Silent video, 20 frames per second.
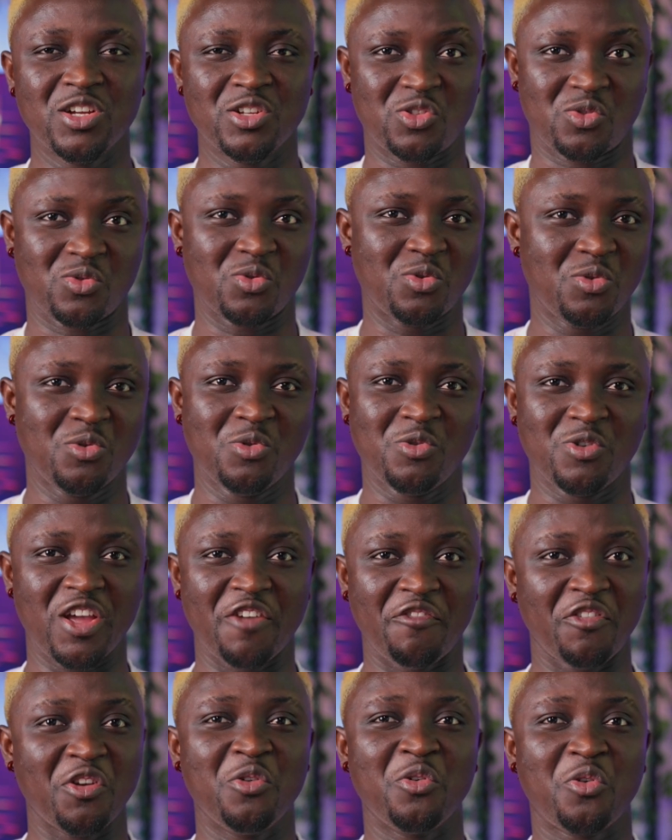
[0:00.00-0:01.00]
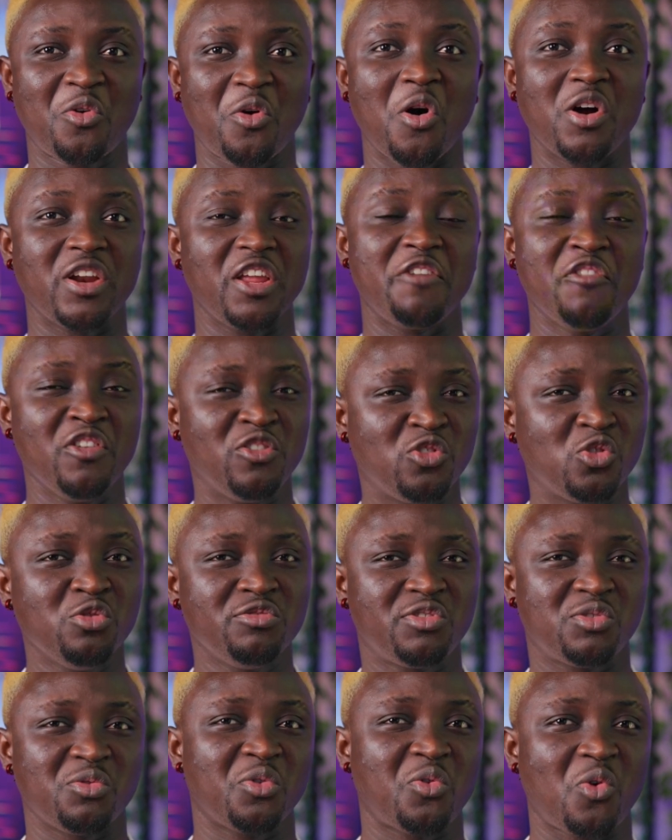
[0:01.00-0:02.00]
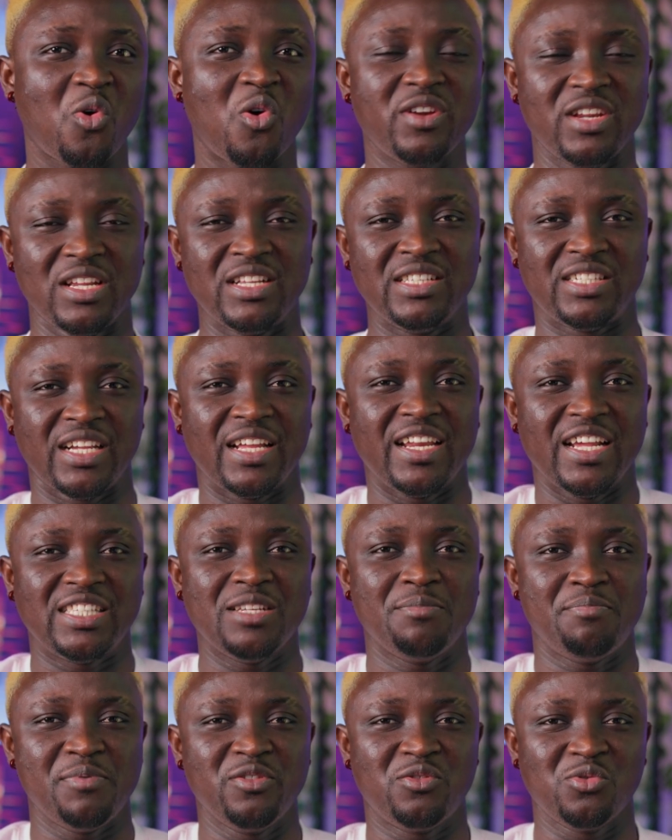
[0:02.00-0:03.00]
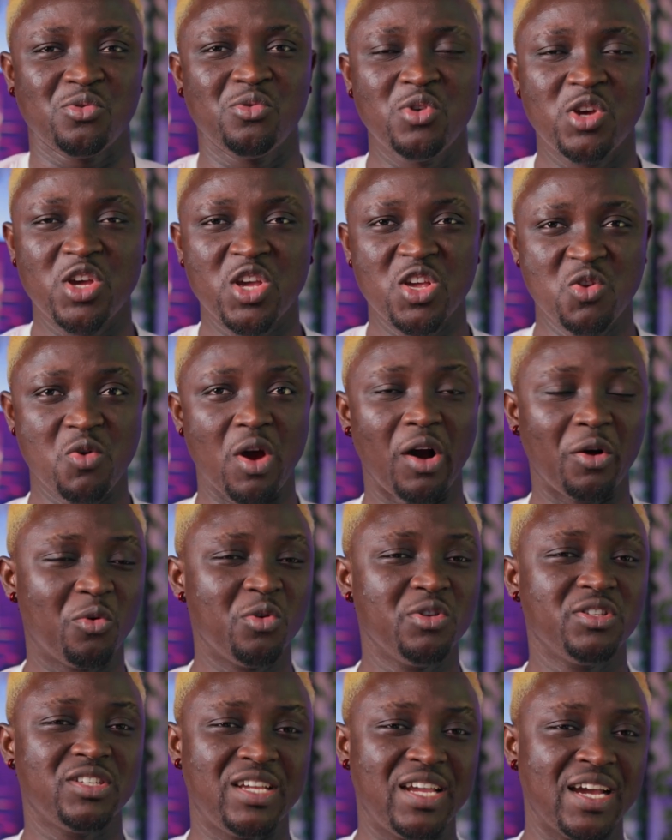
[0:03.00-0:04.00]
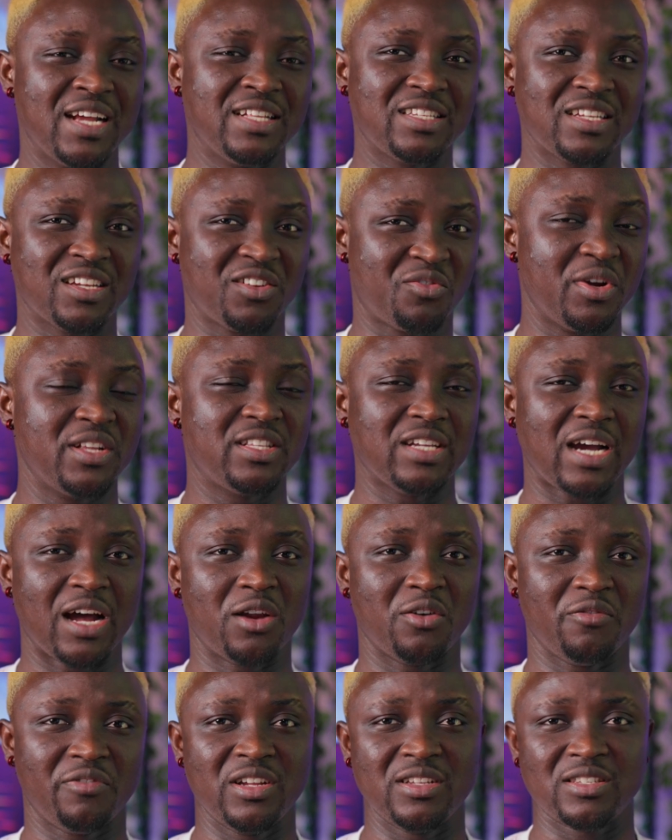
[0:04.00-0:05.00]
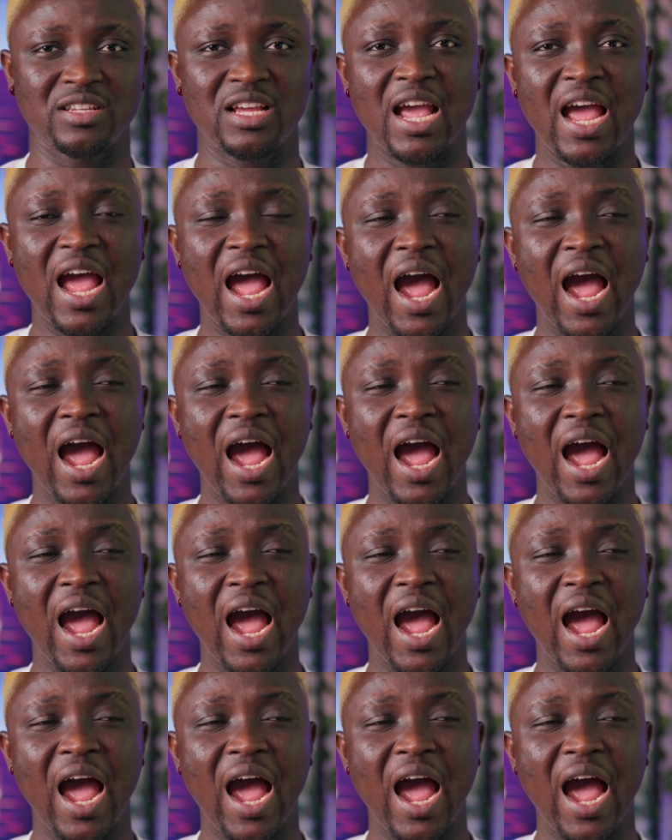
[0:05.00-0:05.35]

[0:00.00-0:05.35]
So if you choose to record in 1080p too, you are going to get great out of this.